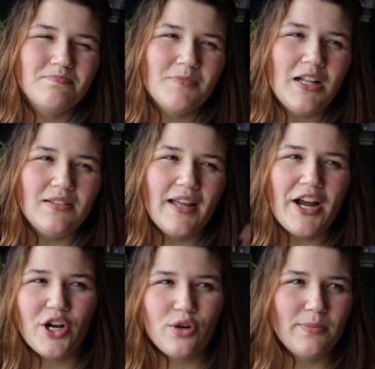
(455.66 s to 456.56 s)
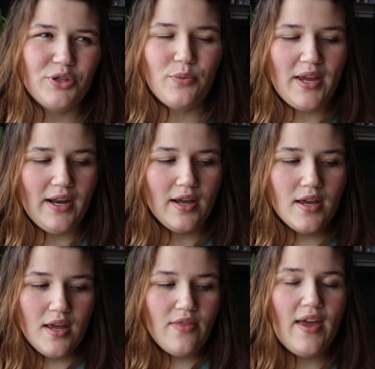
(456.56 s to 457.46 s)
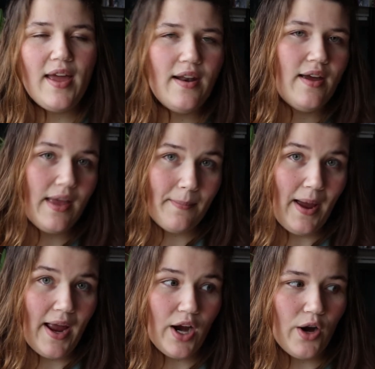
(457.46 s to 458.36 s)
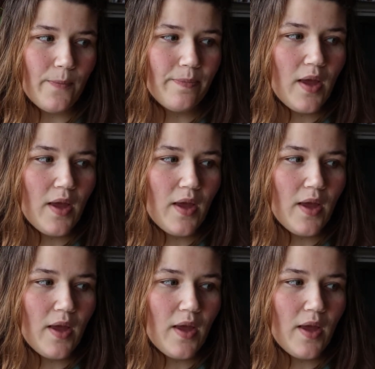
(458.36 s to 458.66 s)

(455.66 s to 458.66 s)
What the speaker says: a layer between the henna and my hair.